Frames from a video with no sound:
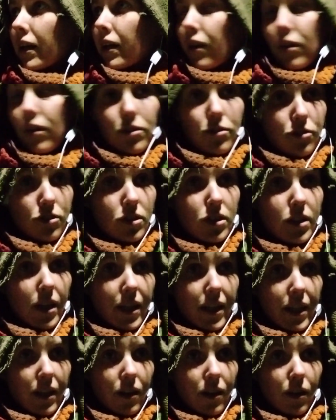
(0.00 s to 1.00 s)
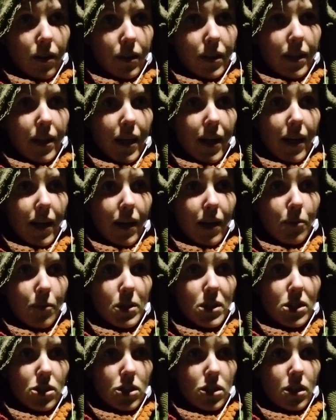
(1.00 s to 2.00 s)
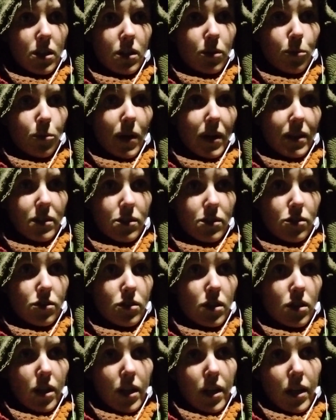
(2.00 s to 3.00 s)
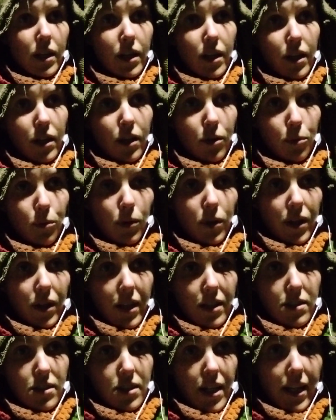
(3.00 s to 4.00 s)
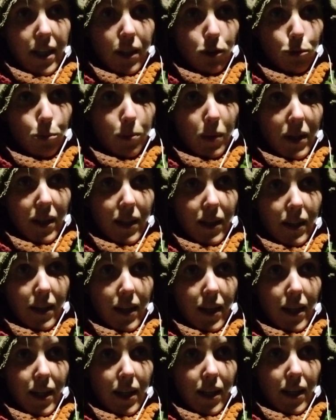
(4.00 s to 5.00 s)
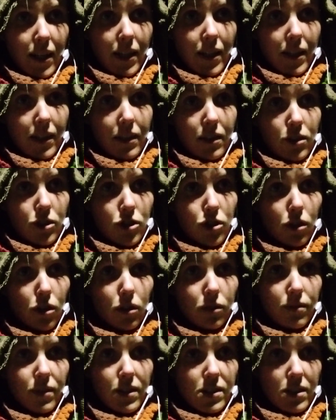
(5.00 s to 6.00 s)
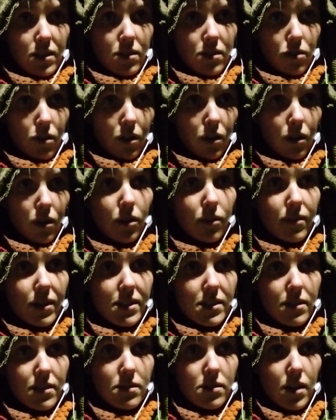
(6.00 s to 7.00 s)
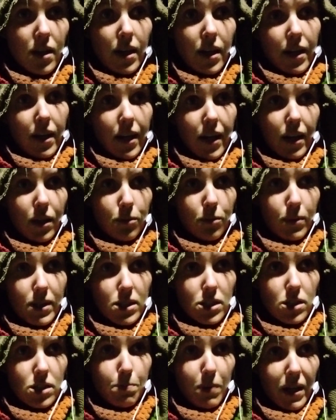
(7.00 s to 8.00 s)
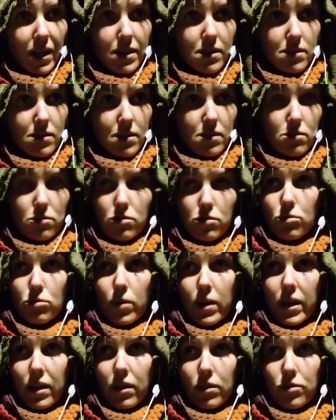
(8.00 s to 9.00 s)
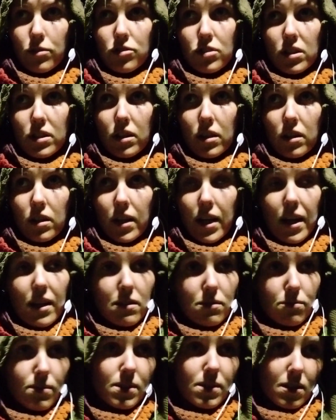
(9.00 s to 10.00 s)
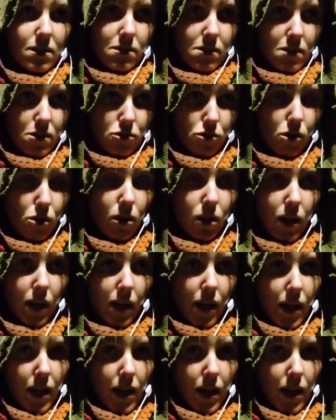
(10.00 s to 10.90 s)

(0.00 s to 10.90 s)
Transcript: Considering on which ones would I say to be short visits or long visits, and which places do I consider as visits as all,